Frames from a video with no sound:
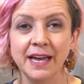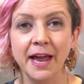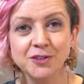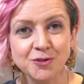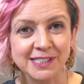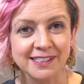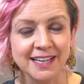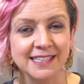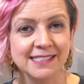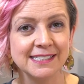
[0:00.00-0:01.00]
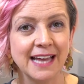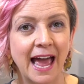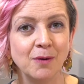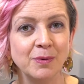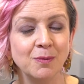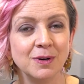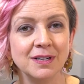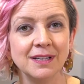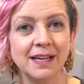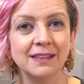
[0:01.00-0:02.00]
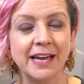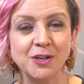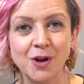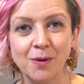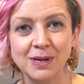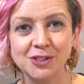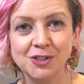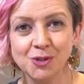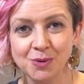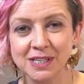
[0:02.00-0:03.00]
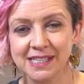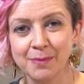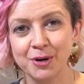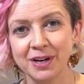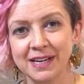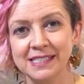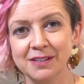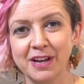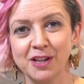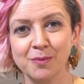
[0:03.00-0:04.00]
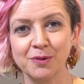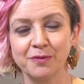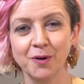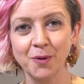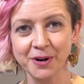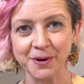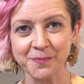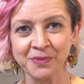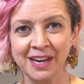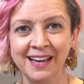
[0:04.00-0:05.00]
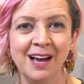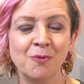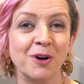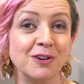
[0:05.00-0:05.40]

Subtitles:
interest list, and we will let you know as soon as the book is available for order. We're